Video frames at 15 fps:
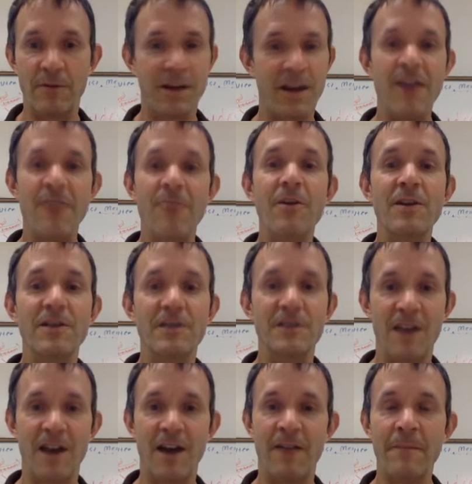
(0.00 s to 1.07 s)
Hey, what is
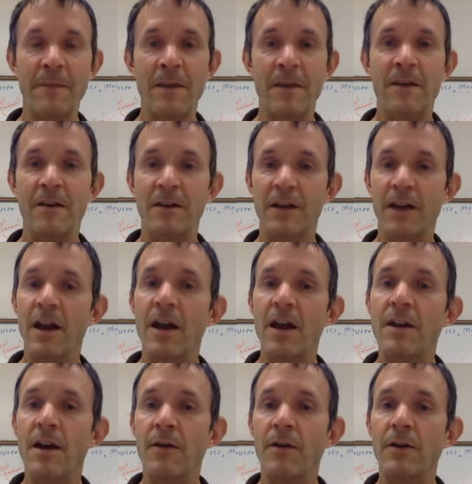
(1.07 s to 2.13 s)
that? Okay.
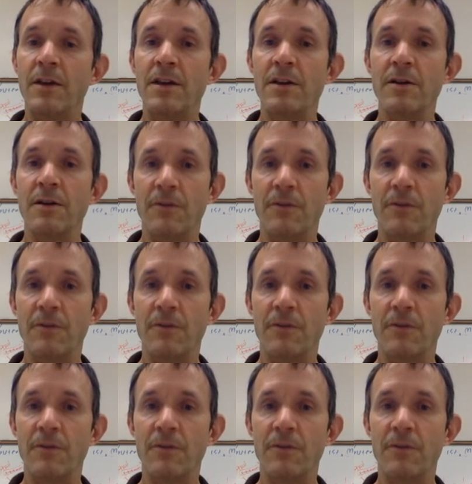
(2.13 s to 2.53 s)
Now here,